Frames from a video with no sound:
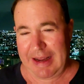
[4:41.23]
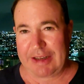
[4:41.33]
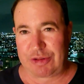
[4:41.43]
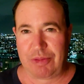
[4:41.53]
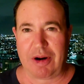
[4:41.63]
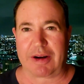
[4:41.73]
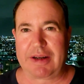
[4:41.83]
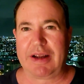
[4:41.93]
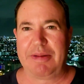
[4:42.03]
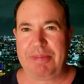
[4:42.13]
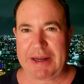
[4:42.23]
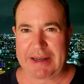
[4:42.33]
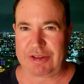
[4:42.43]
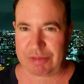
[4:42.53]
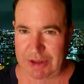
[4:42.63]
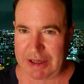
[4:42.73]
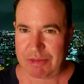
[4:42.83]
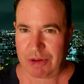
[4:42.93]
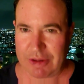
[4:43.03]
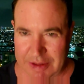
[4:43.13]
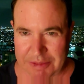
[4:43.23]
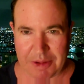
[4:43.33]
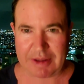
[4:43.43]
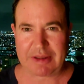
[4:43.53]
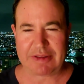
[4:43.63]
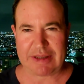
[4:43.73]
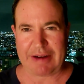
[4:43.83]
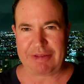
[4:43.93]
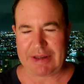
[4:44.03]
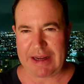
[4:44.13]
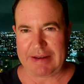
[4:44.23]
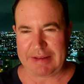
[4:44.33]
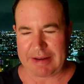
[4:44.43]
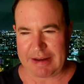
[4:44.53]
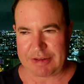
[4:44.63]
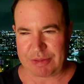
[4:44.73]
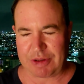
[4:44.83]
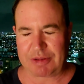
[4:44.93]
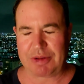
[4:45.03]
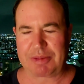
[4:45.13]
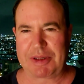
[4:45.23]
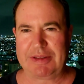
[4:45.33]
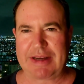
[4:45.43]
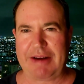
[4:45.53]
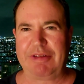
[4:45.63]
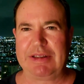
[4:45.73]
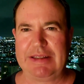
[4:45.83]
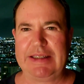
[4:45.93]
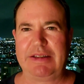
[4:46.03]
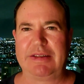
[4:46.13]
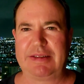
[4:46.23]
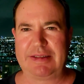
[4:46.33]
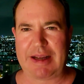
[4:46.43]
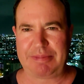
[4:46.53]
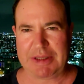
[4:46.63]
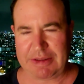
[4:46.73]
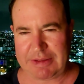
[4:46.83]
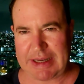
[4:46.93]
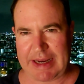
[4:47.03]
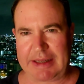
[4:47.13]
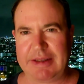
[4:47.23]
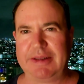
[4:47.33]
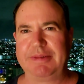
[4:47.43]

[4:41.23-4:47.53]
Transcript: it's work, but it's really worth the work because every and it's worth work because every little step that you take